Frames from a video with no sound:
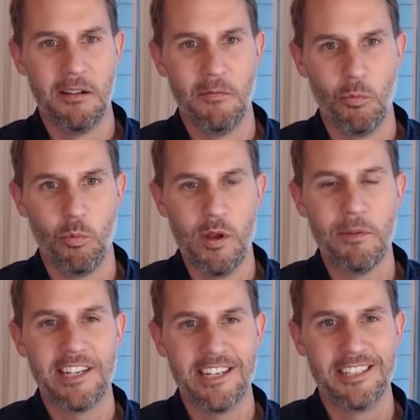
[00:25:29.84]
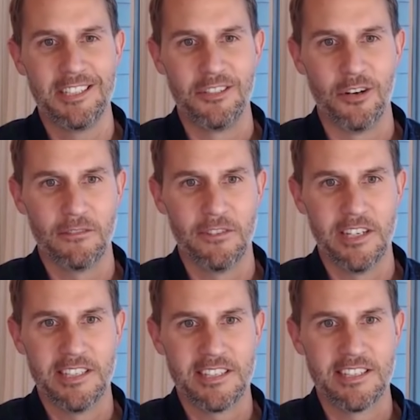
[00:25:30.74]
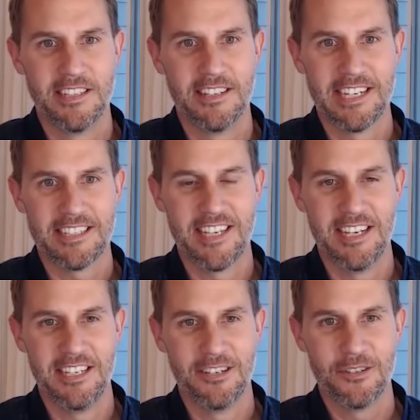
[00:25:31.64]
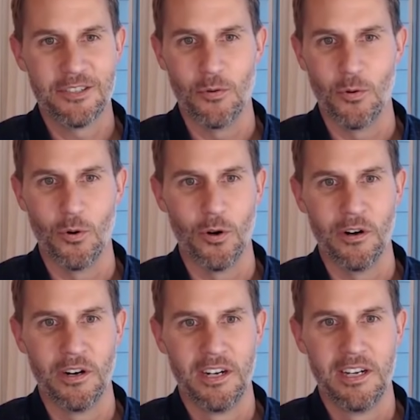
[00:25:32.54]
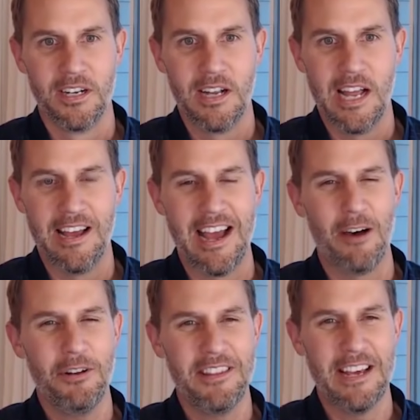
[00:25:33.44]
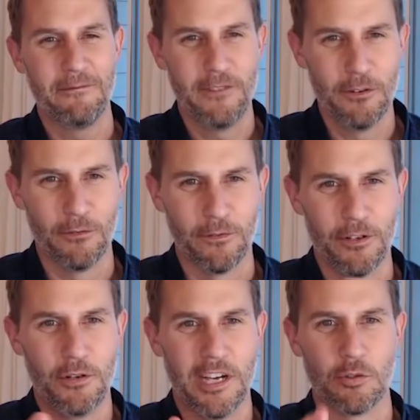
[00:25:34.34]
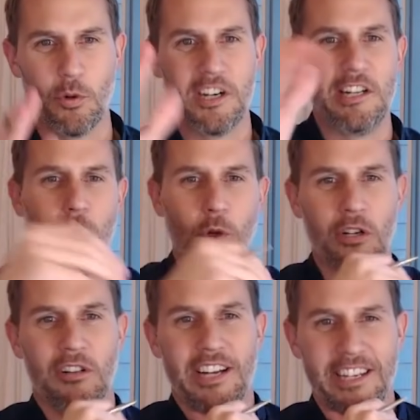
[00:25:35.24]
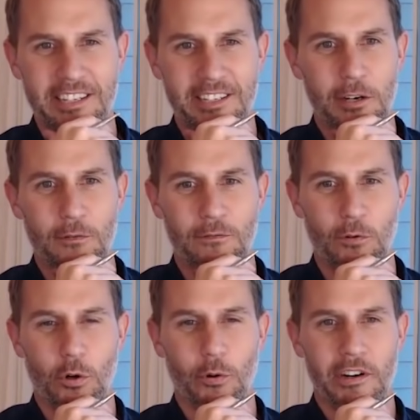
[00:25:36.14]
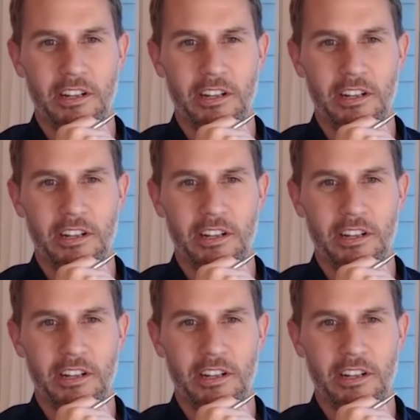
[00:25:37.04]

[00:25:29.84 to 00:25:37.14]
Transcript: we might get into dogfights in the next ten years, or h- how did that feel for you guys, or what did it look like going forward?